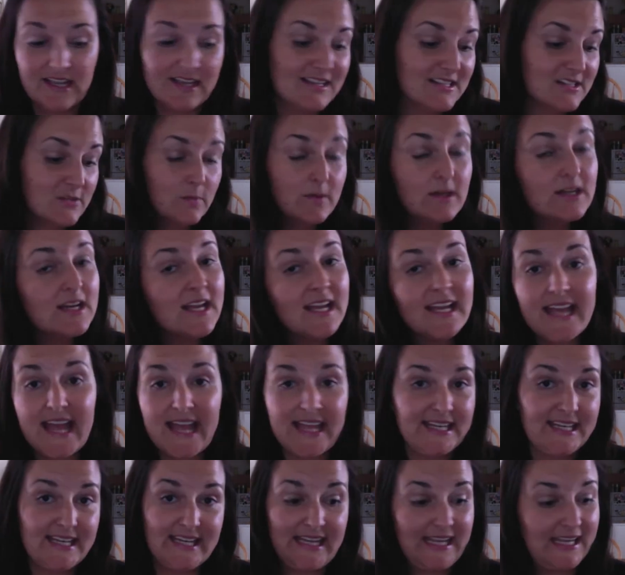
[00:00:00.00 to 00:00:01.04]
Guys, we're not
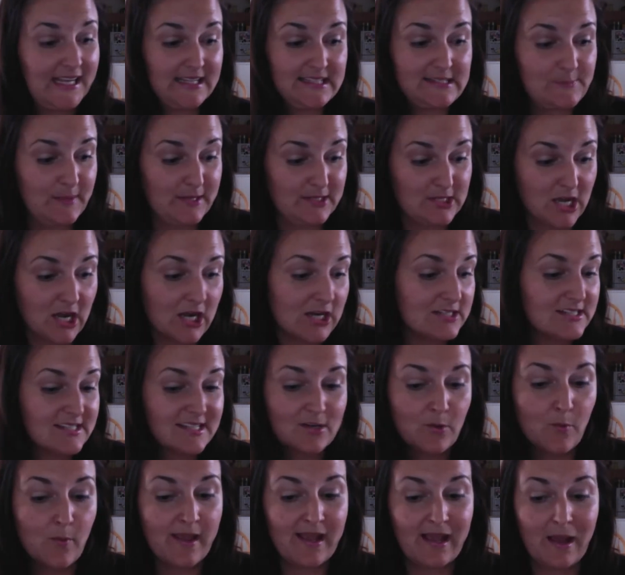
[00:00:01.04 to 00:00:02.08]
editing because my daughter's
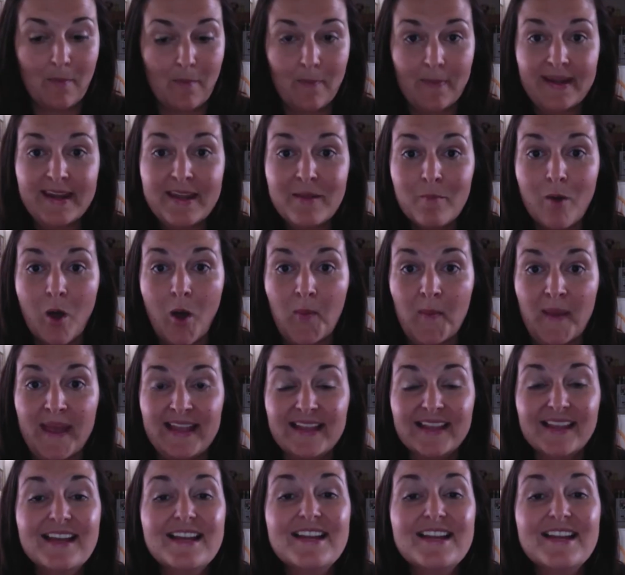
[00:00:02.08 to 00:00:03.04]
going to wake up any moment.